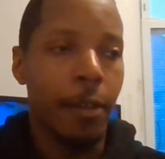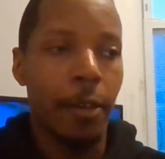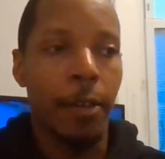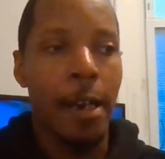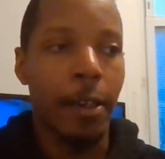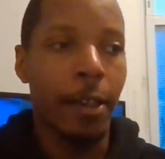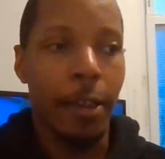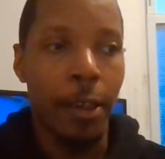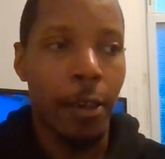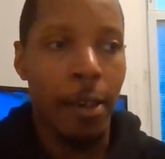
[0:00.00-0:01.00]
they're not going
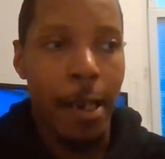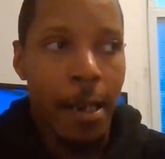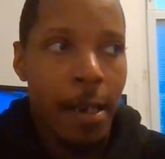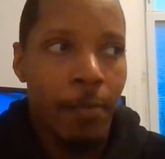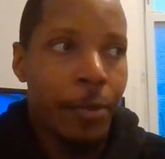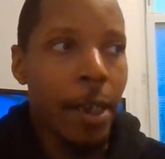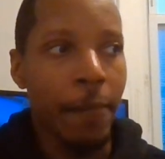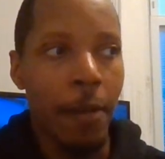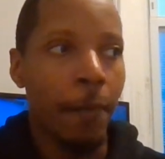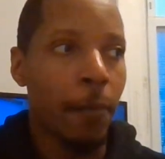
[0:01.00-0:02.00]
to, you know, I, am
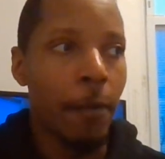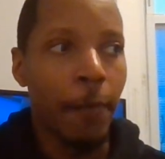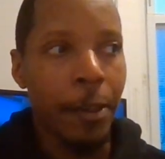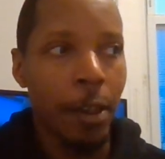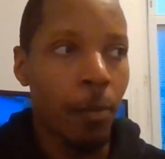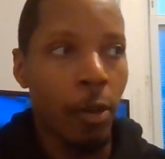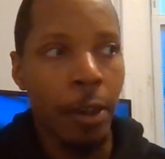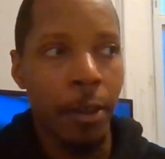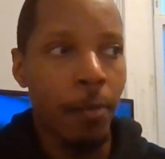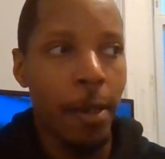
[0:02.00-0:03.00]
saving them from investing
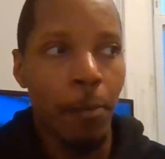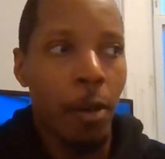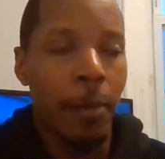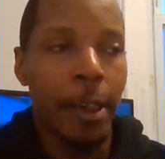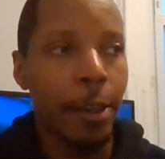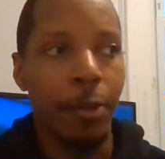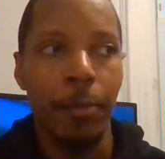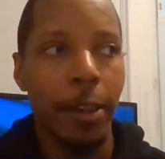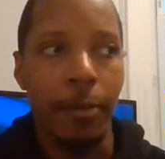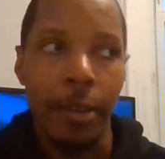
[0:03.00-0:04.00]
more into, more money into me.